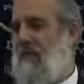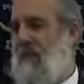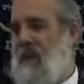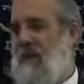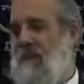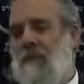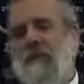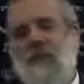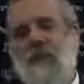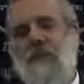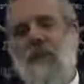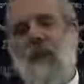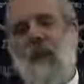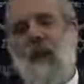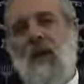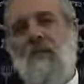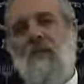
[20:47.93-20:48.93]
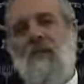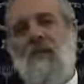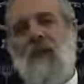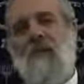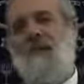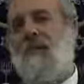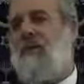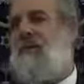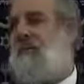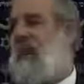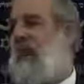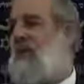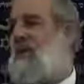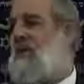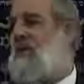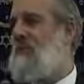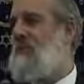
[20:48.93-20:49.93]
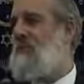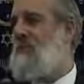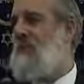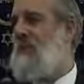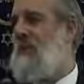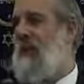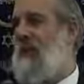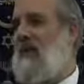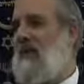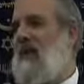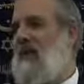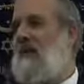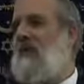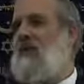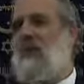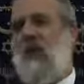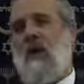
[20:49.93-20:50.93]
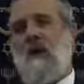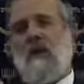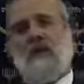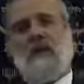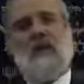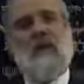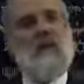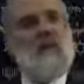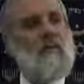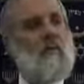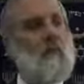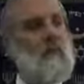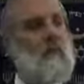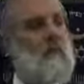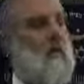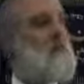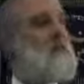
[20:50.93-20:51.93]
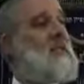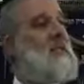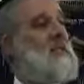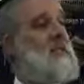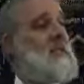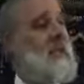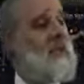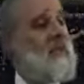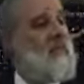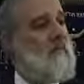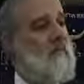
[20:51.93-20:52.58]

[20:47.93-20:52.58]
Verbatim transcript: People sometimes have compassion and they give charity. That's easy.